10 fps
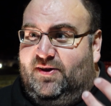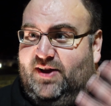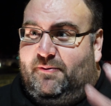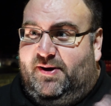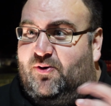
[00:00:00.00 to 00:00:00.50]

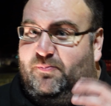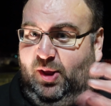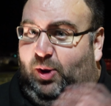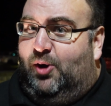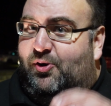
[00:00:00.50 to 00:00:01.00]
going up
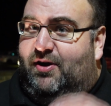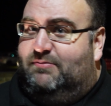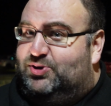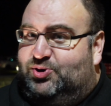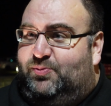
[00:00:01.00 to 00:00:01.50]
the longer I
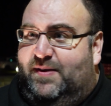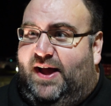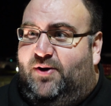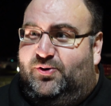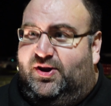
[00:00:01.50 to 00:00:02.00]
was stood with
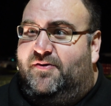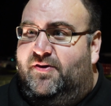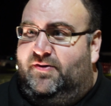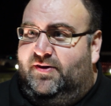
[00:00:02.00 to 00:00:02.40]
that hood on.